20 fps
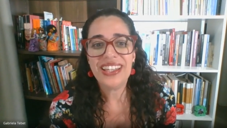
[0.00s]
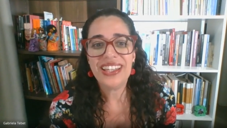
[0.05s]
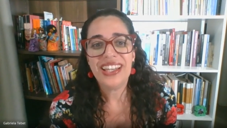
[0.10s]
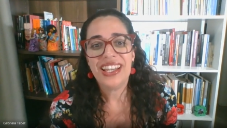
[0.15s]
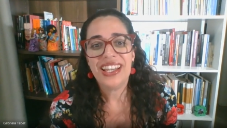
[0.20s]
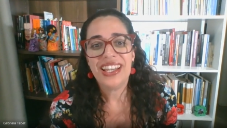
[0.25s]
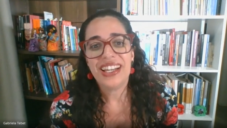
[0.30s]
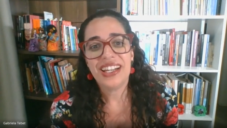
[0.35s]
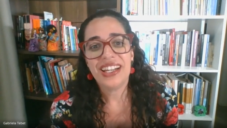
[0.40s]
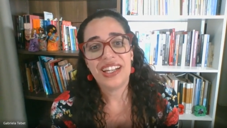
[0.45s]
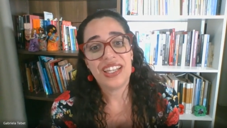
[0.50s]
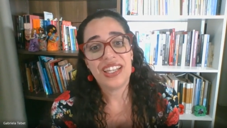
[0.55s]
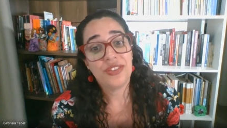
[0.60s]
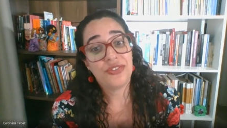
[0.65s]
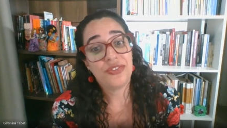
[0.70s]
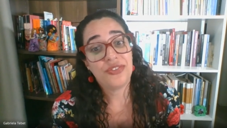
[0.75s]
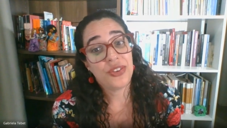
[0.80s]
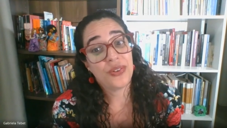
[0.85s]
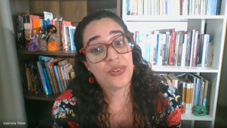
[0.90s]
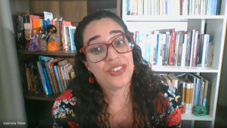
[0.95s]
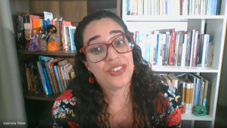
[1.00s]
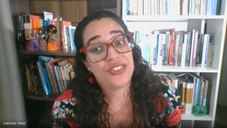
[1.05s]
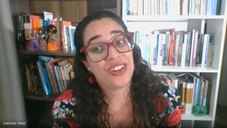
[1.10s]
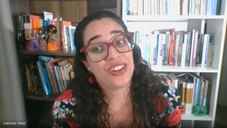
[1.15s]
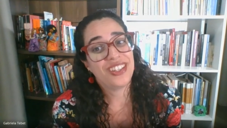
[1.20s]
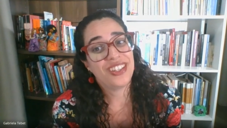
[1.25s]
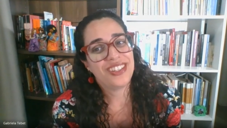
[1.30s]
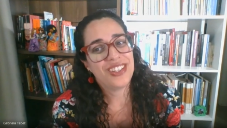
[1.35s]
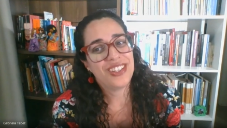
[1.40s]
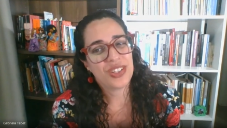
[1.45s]
uh, if you enjoyed the
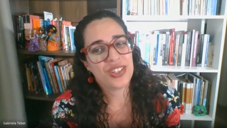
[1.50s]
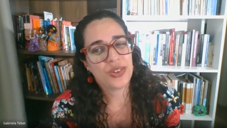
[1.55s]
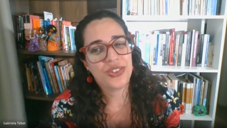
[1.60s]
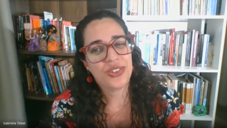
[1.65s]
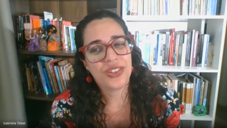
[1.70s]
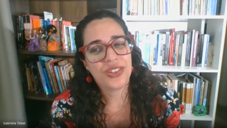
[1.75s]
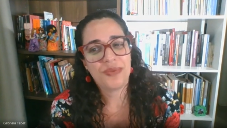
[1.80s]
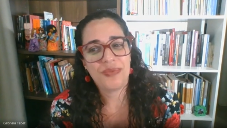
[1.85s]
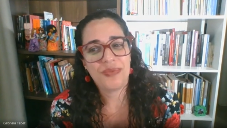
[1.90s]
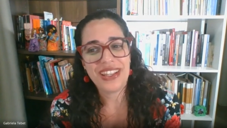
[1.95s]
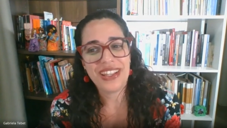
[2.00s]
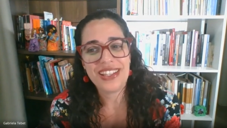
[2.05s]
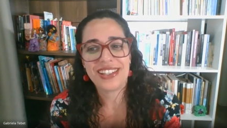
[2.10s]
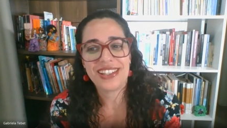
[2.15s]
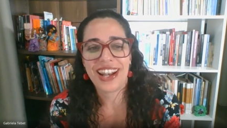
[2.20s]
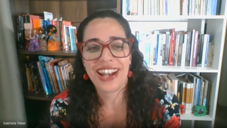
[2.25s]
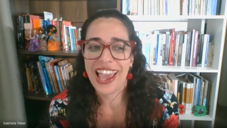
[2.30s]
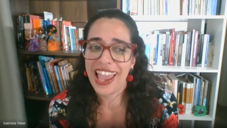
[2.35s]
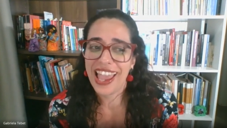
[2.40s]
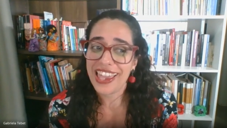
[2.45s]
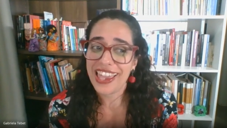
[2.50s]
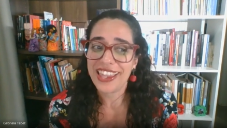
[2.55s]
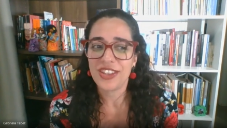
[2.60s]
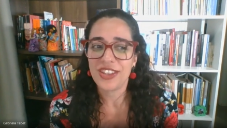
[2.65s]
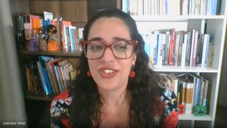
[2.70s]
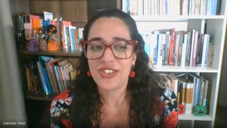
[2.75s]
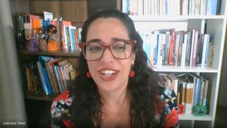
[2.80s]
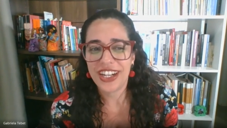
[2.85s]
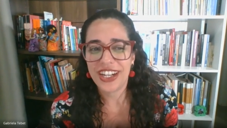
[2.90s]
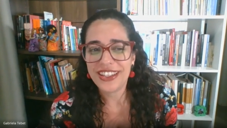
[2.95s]
discussion, please like and
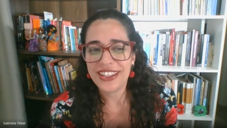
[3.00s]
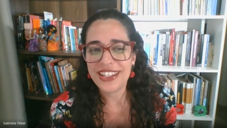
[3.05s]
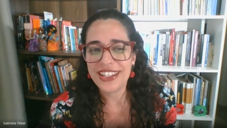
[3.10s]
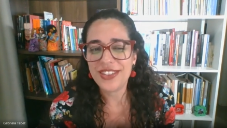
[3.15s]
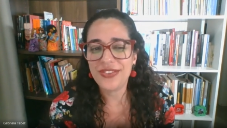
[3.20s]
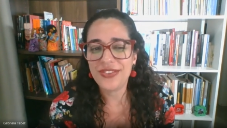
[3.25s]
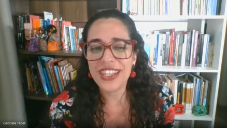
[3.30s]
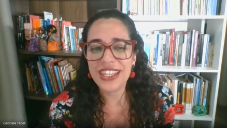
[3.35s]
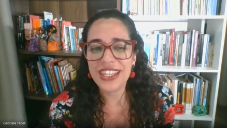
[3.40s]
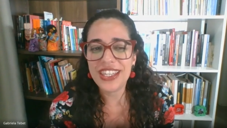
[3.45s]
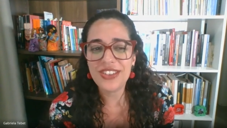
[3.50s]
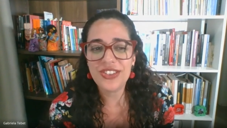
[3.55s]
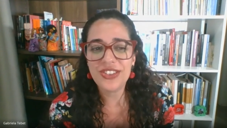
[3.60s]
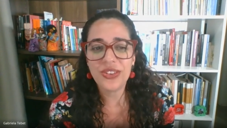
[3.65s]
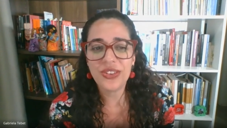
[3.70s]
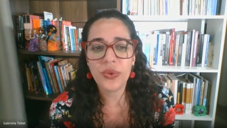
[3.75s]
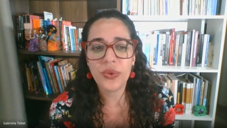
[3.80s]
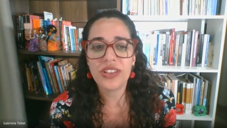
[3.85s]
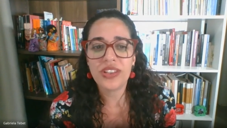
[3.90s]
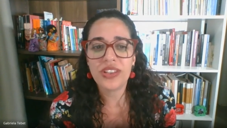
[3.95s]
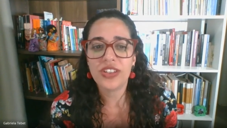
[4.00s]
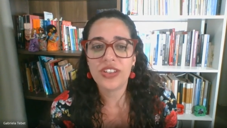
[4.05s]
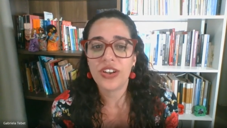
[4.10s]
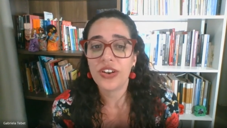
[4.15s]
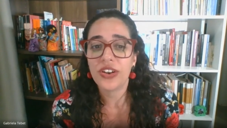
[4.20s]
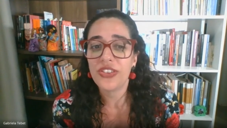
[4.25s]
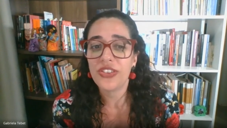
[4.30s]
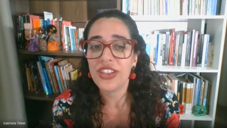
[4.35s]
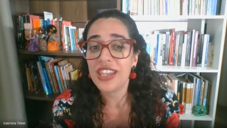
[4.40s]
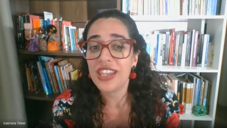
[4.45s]
share this video with your
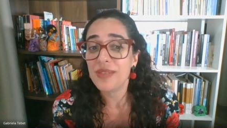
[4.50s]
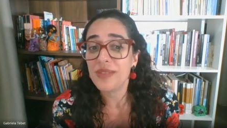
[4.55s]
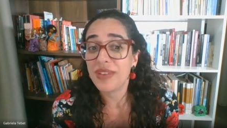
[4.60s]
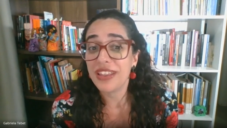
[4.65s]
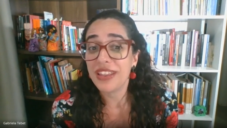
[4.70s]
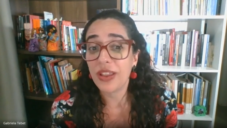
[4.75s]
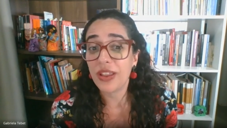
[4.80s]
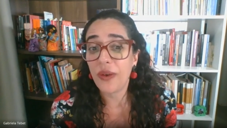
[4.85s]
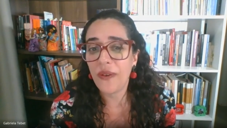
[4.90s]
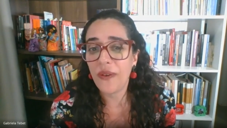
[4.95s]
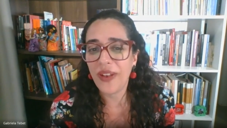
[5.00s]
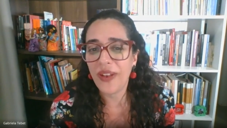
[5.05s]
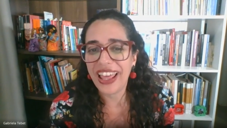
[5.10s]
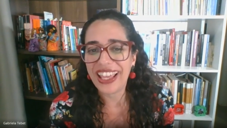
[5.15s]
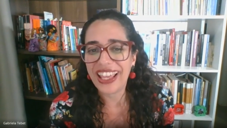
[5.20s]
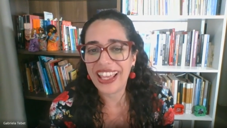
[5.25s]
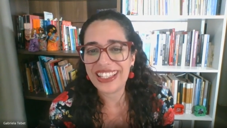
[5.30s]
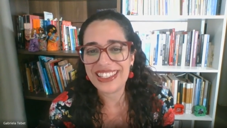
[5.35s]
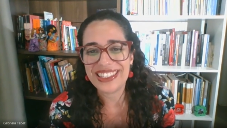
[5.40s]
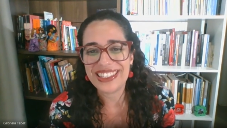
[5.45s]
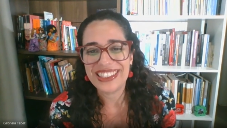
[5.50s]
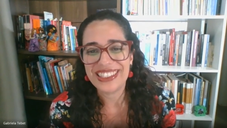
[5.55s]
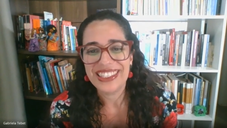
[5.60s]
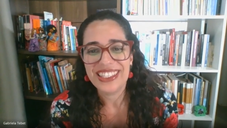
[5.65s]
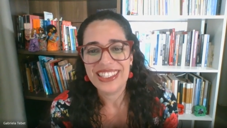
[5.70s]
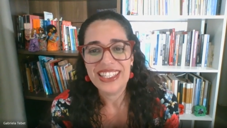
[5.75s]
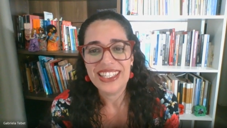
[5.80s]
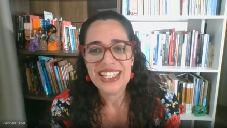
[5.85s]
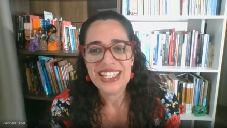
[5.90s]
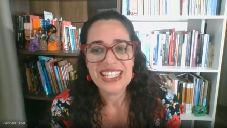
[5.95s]
team and colleagues.
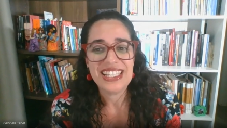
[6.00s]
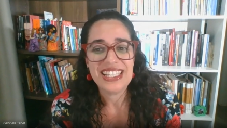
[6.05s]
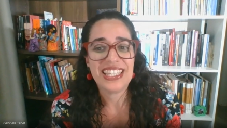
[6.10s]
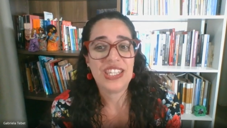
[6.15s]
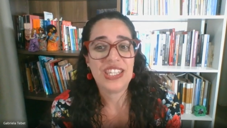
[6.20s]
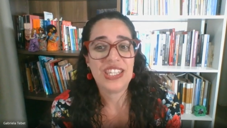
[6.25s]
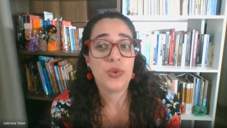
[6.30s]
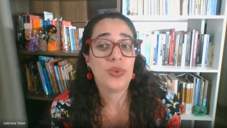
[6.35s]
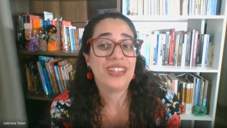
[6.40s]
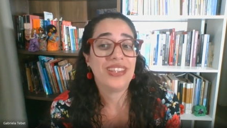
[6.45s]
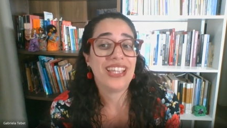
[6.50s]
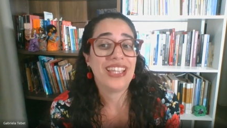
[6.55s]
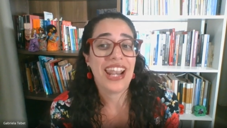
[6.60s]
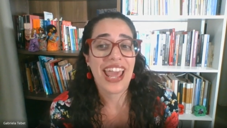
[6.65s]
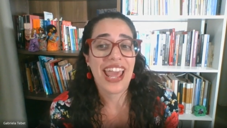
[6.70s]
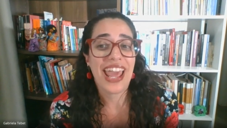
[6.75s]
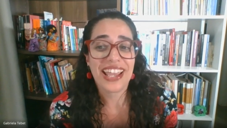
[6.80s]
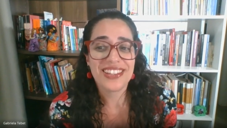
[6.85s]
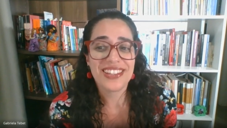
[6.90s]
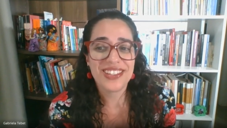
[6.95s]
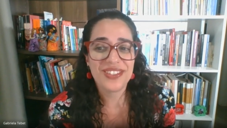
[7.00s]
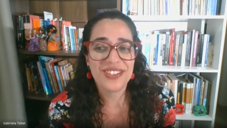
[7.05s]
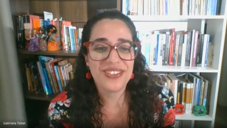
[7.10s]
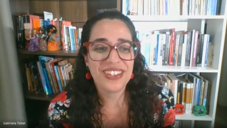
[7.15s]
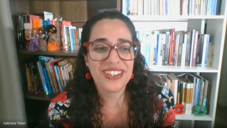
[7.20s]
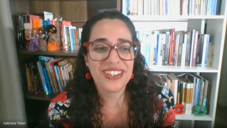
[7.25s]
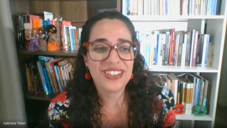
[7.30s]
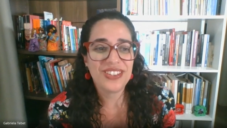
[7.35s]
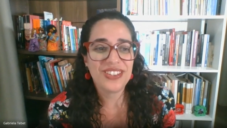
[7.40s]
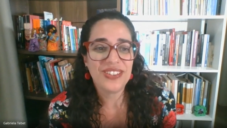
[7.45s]
See you in the next
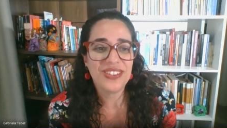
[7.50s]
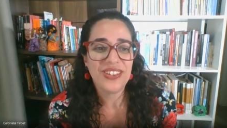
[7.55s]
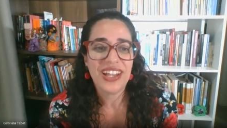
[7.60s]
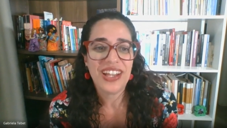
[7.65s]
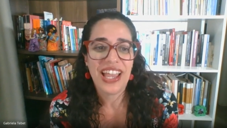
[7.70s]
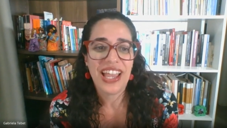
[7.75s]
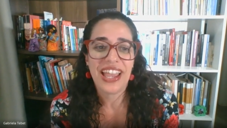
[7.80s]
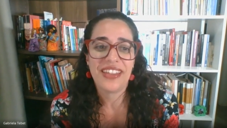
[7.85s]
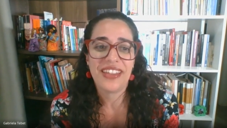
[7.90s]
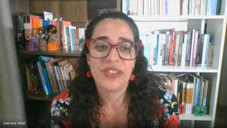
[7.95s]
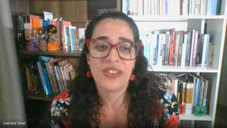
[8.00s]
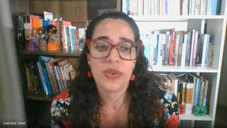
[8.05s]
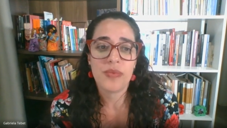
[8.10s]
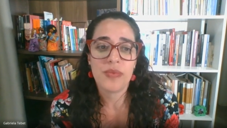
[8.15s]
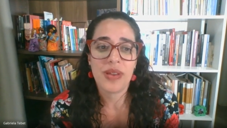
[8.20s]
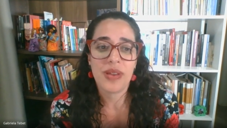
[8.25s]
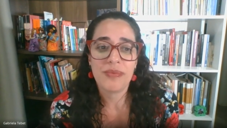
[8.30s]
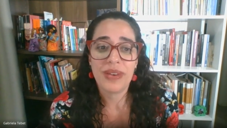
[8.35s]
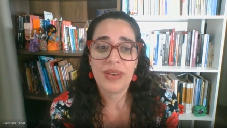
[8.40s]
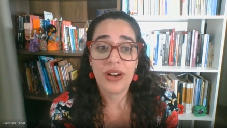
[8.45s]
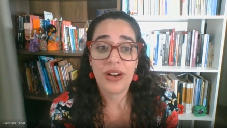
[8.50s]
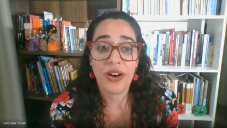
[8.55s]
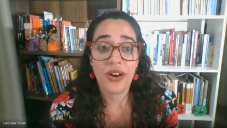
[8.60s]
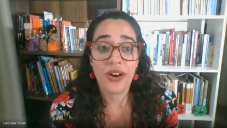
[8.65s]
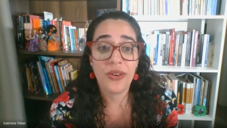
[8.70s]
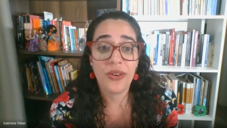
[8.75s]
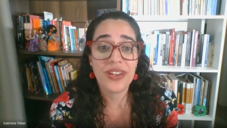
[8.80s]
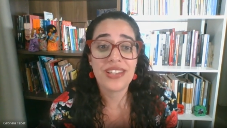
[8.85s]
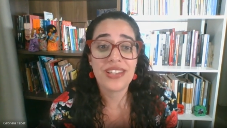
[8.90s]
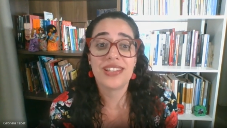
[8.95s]
video. And remember
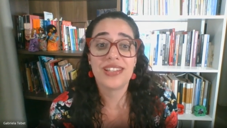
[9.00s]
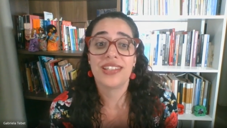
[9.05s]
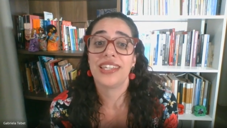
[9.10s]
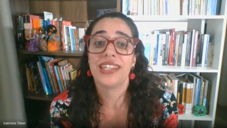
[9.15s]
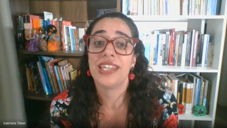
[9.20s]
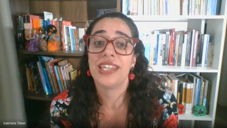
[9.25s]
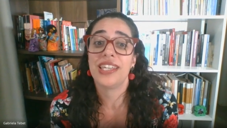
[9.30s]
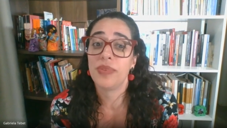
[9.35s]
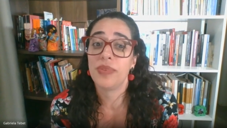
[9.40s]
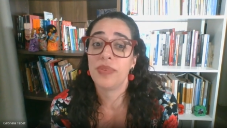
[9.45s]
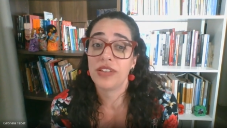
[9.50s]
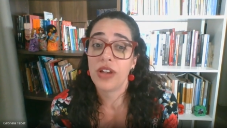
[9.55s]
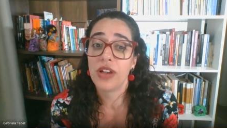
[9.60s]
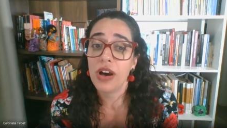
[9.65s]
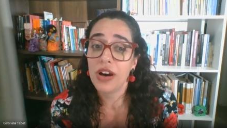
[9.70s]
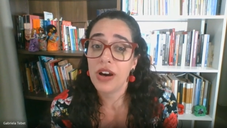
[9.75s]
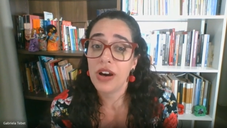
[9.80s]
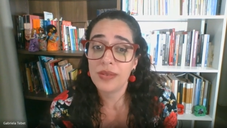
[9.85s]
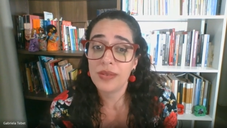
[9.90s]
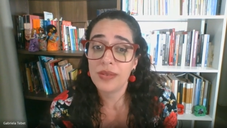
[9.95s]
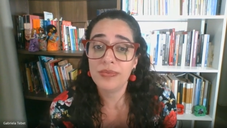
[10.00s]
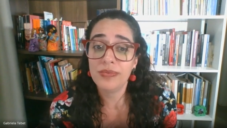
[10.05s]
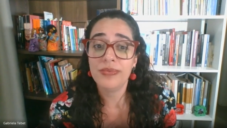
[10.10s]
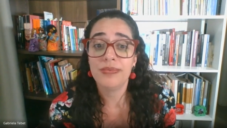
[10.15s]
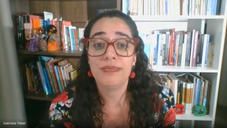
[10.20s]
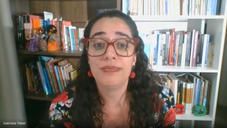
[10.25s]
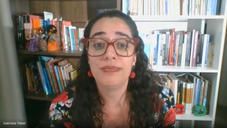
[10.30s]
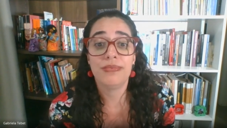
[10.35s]
always keep at home, be